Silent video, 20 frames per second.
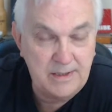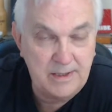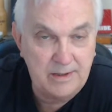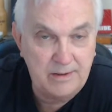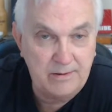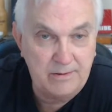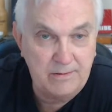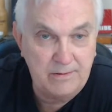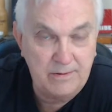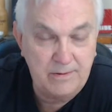
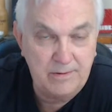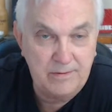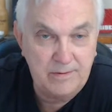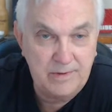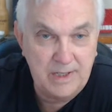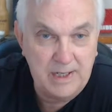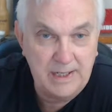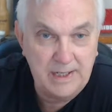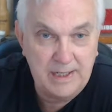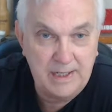so
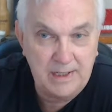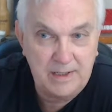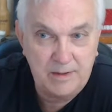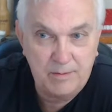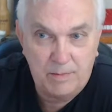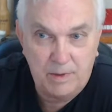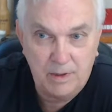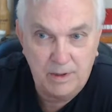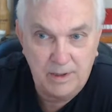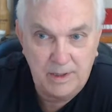Jack
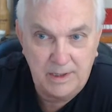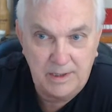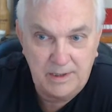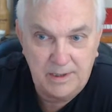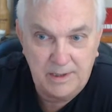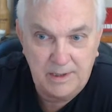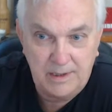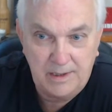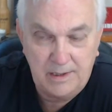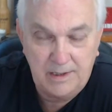got to bark
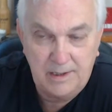at